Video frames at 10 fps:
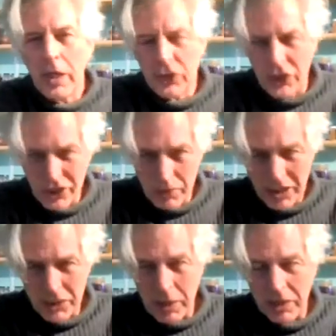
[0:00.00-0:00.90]
set some
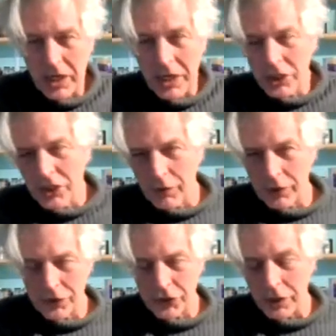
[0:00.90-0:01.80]
expectations
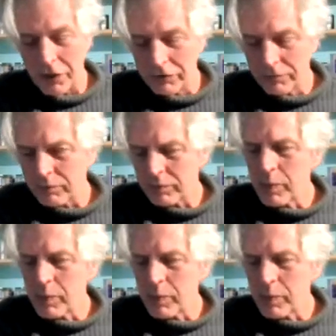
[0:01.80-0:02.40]
for yourself.